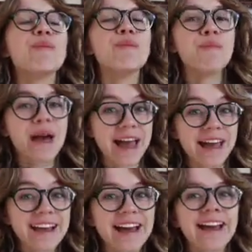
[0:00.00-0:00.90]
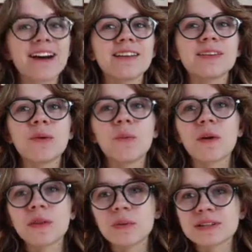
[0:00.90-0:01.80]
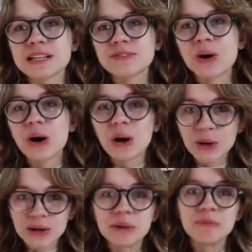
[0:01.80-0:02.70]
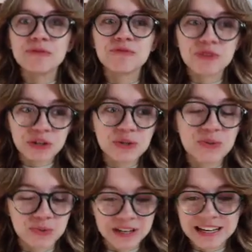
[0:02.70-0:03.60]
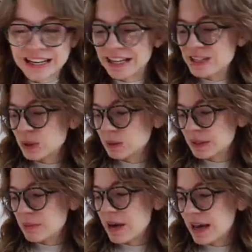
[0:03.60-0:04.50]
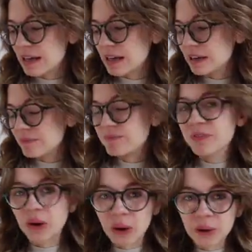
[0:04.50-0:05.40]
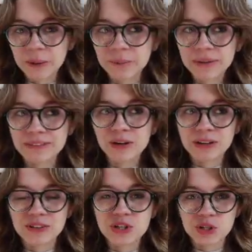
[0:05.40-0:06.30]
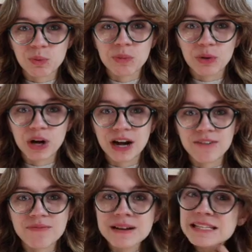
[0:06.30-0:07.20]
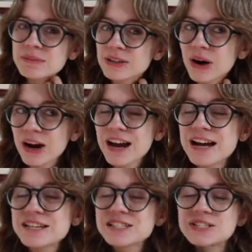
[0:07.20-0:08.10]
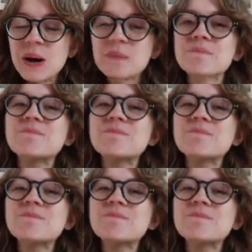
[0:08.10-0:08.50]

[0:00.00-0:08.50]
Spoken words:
May, and one of the books that I've already finished reading, and it's only May 3rd, but I've already finished 1 book of my TBR. So